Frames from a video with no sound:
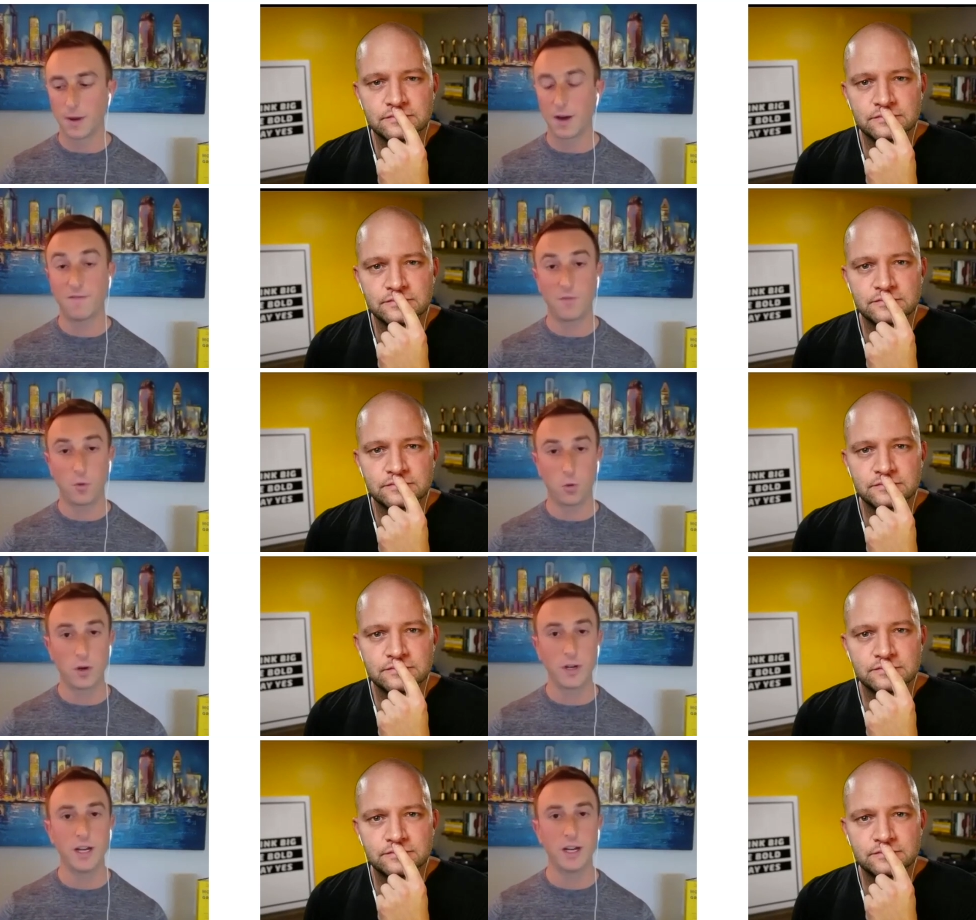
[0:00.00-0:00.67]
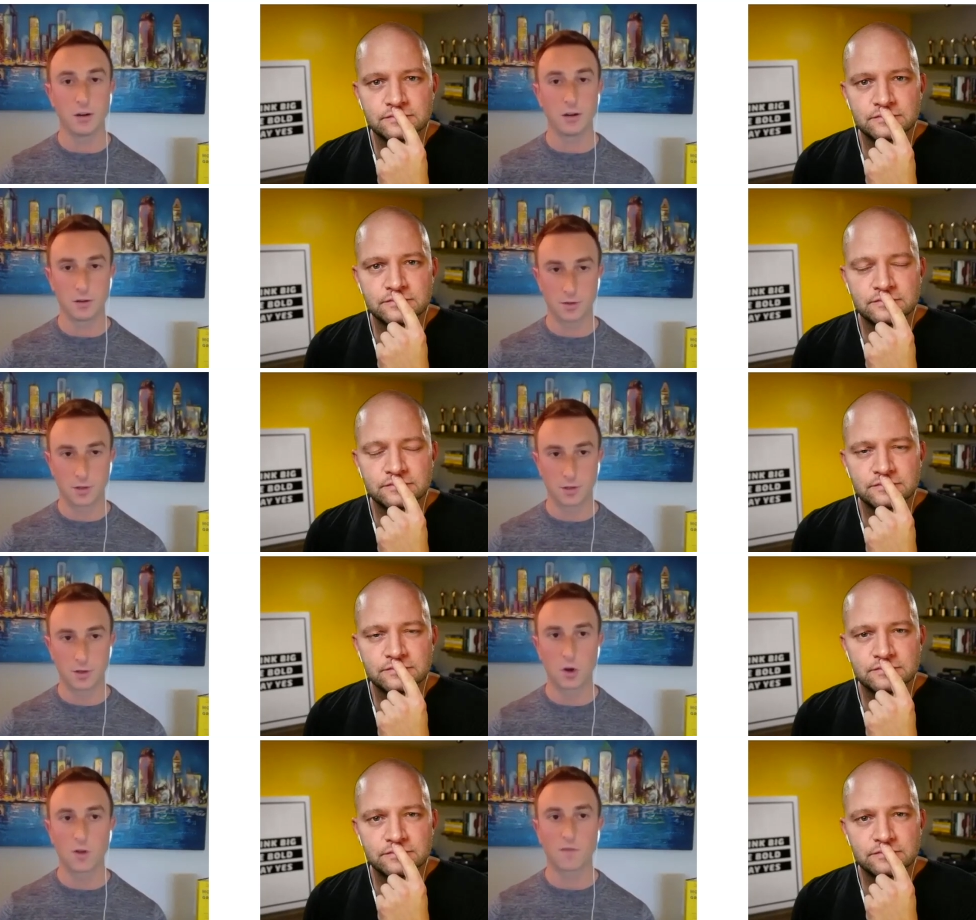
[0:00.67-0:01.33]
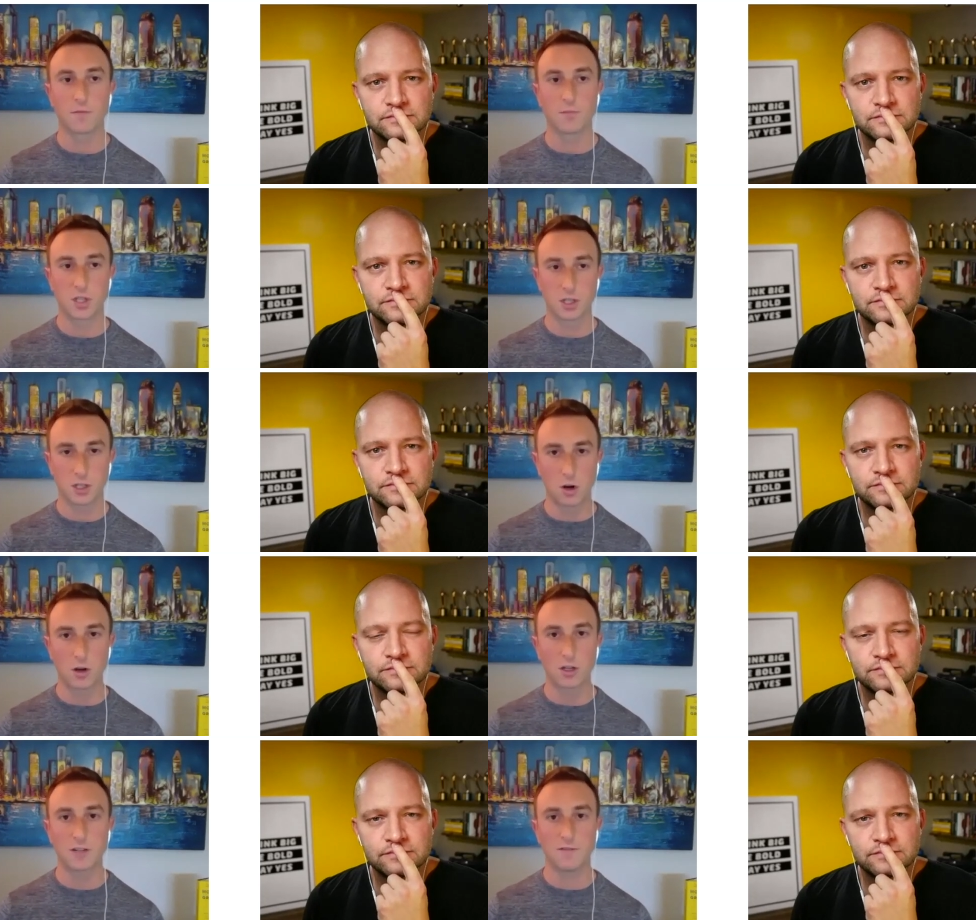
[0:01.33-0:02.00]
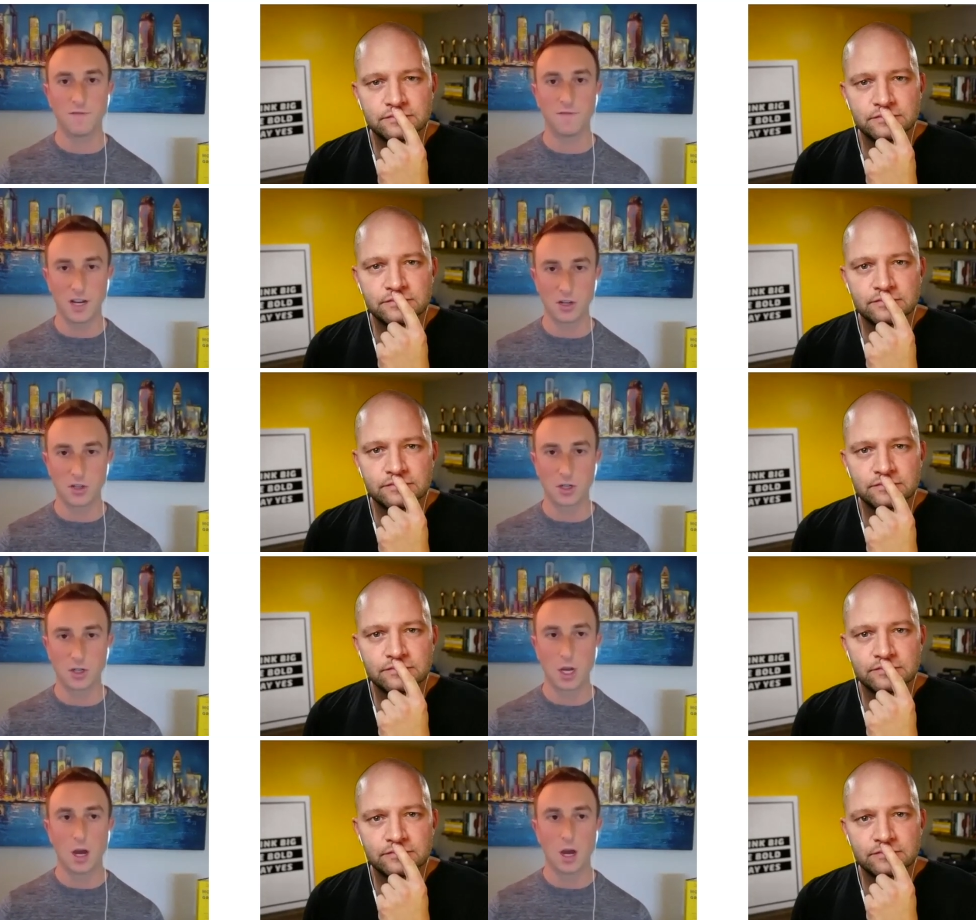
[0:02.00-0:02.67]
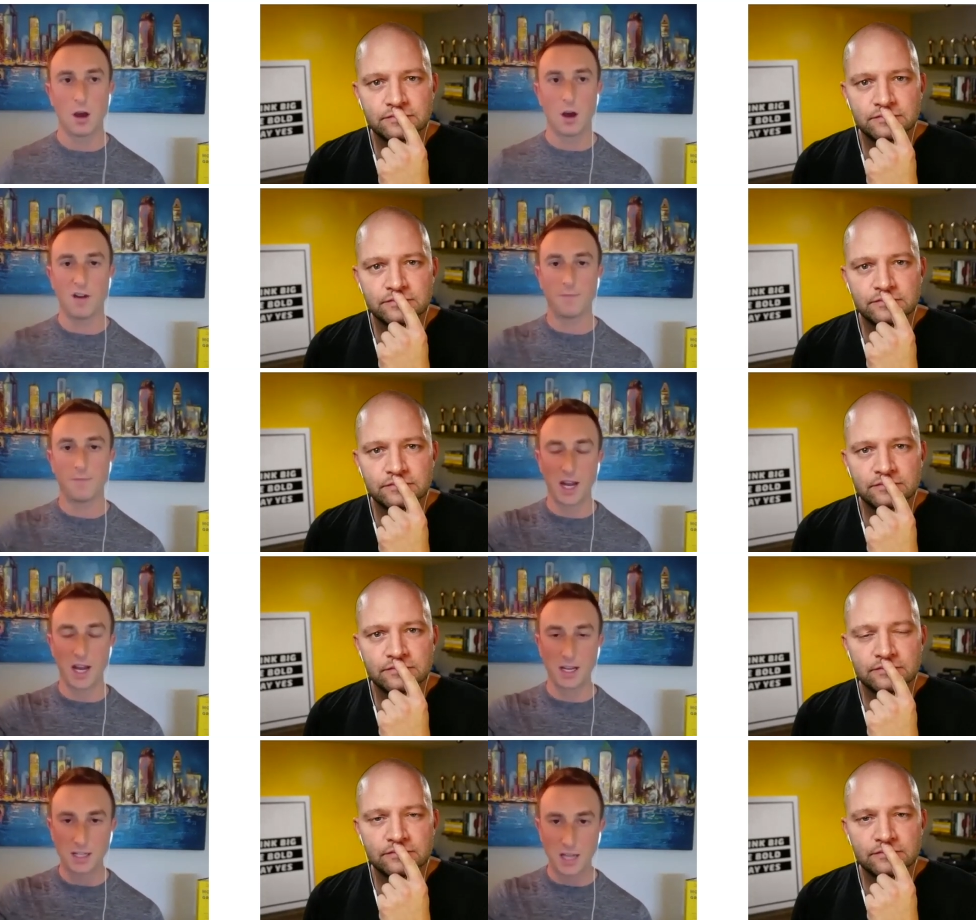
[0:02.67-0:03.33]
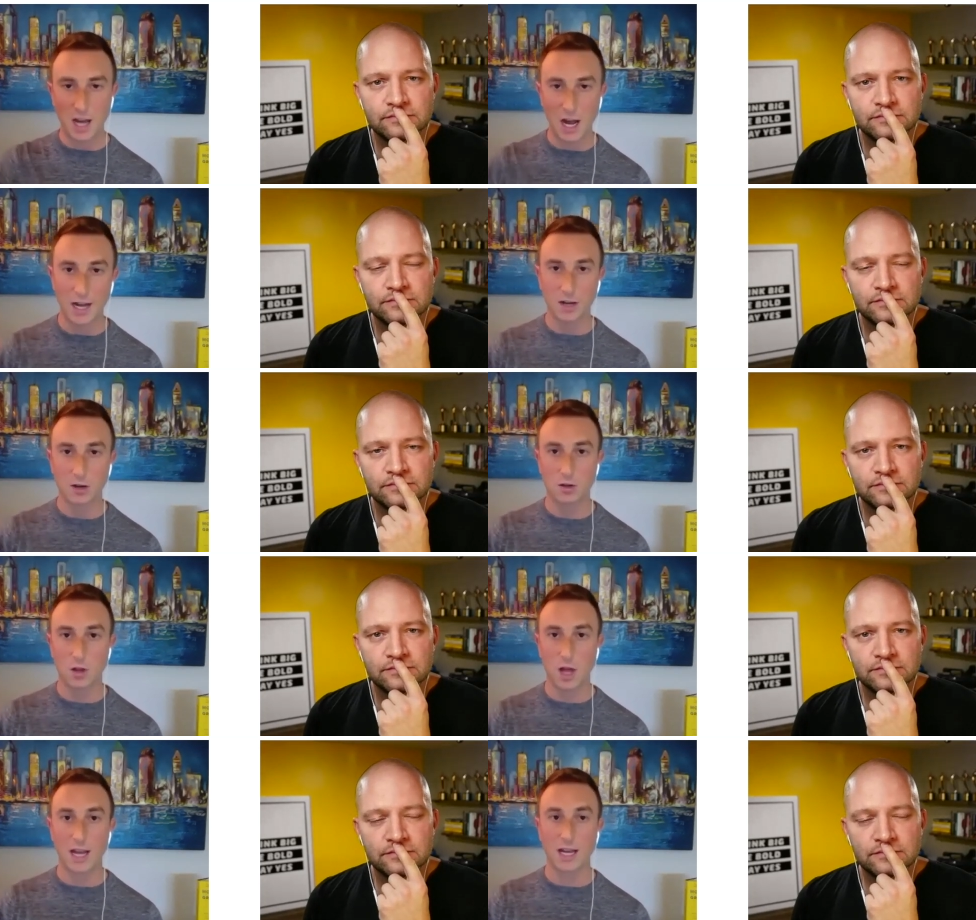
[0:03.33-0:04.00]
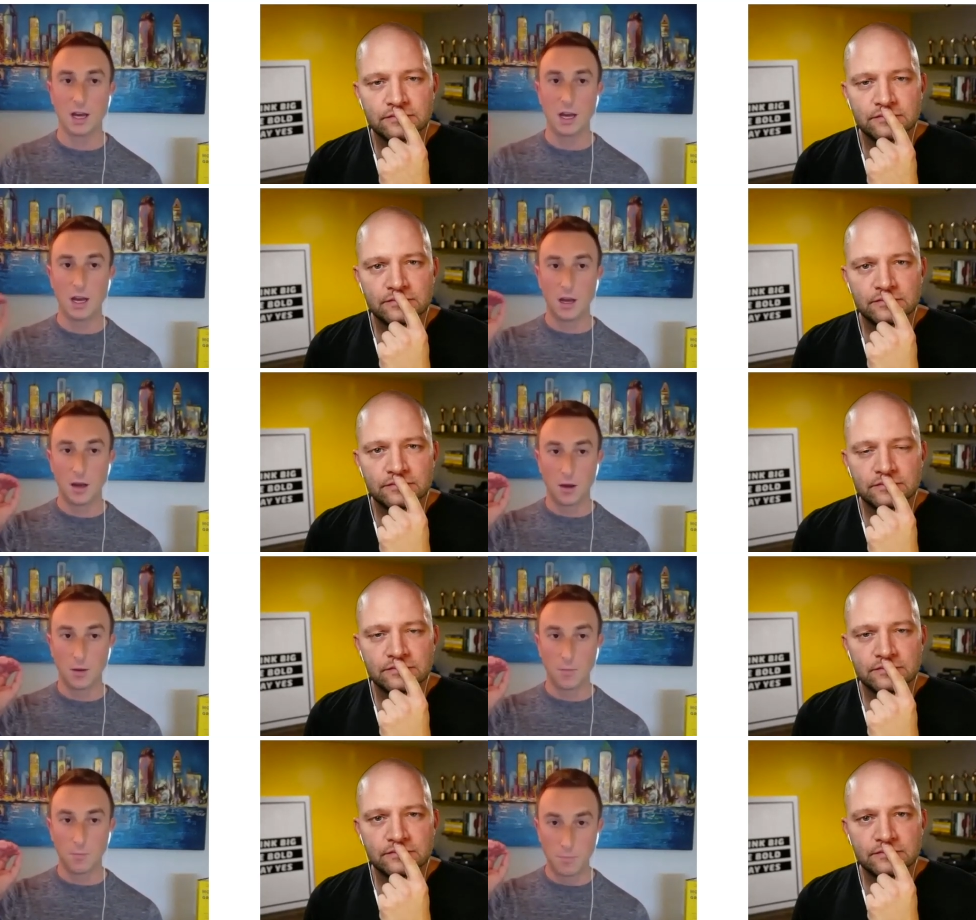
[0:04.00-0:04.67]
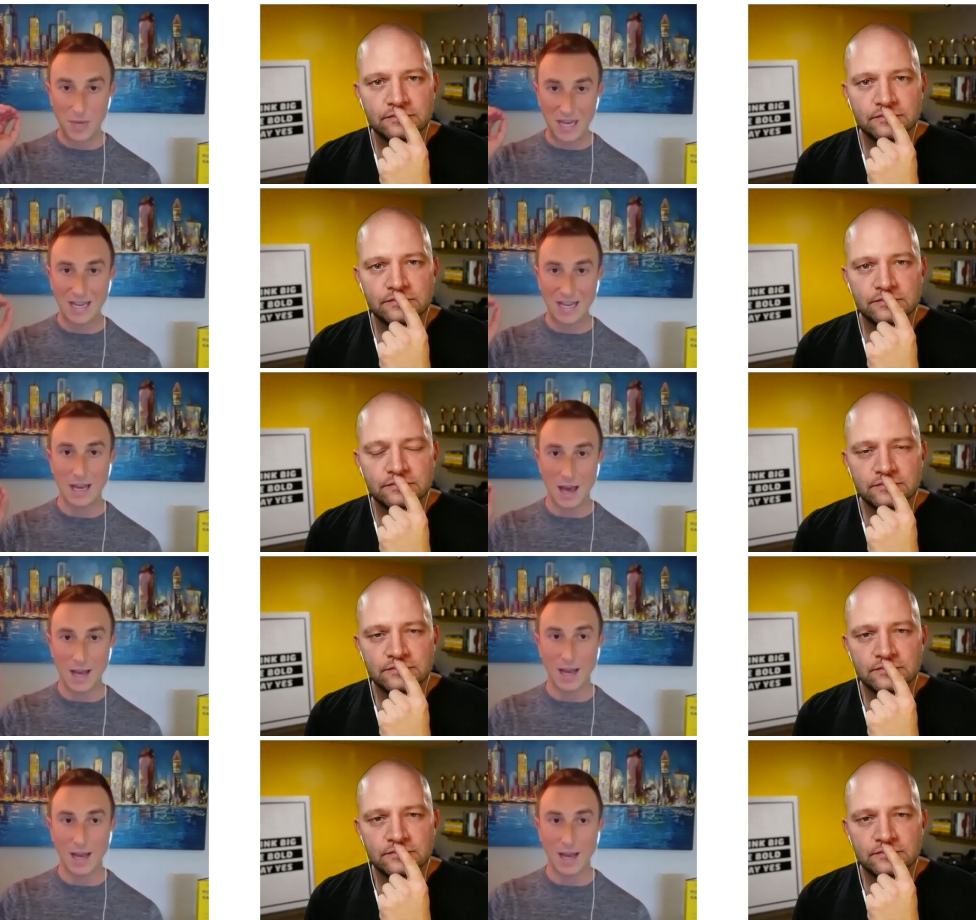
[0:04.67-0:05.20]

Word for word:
Speaker 1: about four years to go from start to finish of my entire like big